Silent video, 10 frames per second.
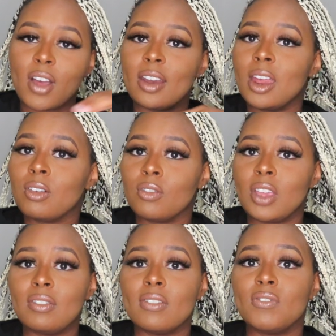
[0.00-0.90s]
I never
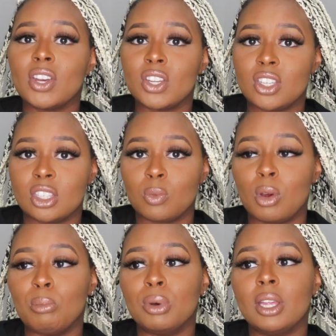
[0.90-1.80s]
even finished season
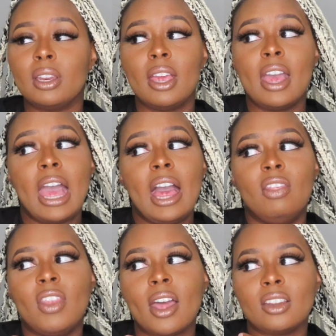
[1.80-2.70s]
one, but
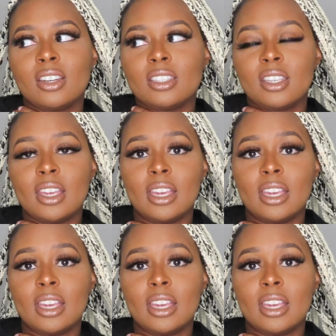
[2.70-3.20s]
now that it's,